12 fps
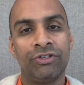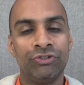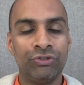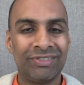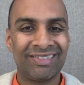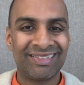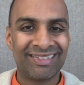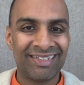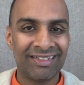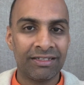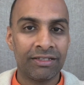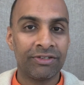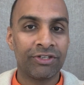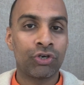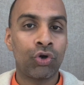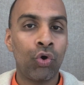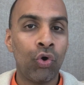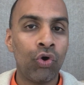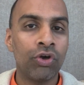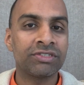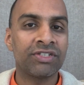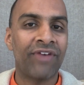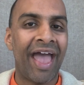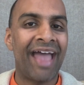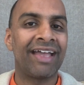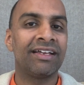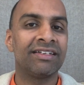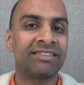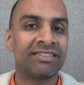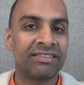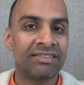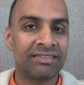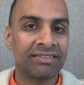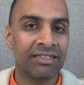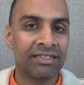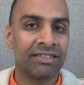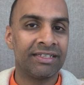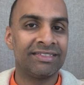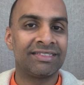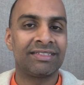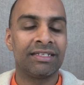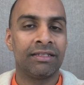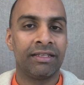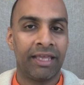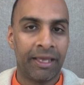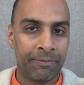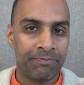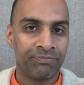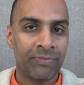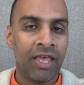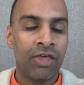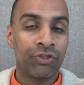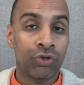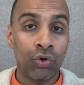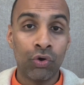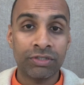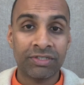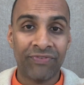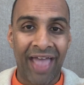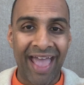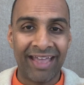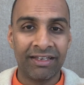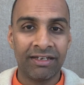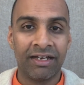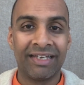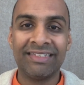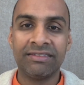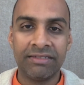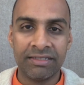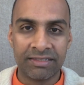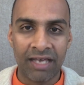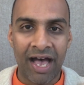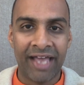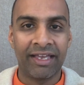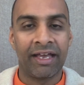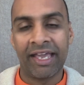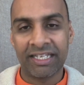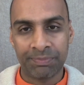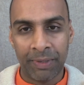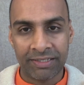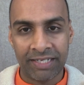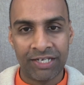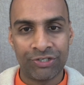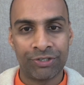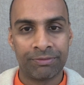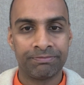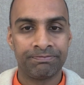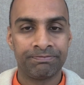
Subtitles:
the cause of anger is still there. The cause of anger is desire, expectation.